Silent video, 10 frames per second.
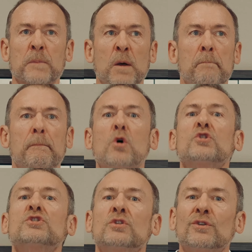
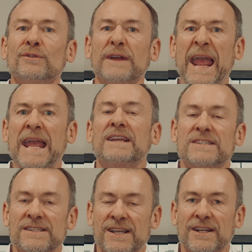emotional
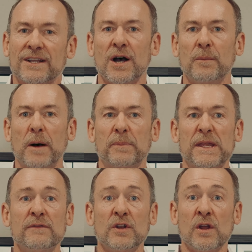angst is going to come up.
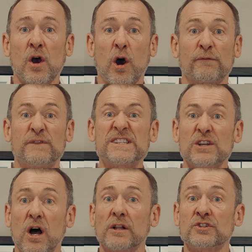Even our
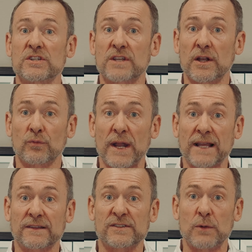physiology is going to
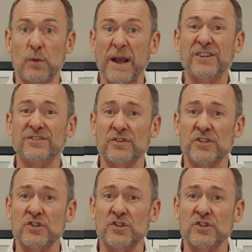react the same. We might start